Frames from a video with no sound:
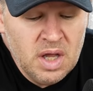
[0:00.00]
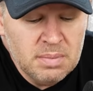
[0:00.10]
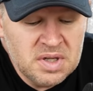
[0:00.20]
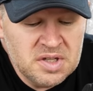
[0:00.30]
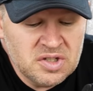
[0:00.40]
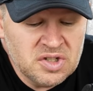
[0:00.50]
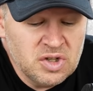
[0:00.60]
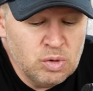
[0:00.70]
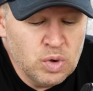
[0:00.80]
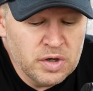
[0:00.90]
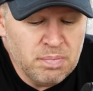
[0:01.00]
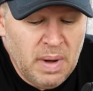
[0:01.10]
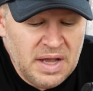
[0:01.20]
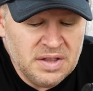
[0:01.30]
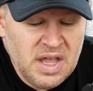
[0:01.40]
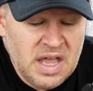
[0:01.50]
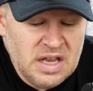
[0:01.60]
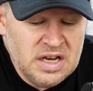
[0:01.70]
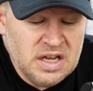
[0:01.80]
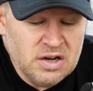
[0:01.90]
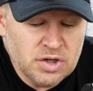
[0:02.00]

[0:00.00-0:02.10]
but is it still worth buying the 80D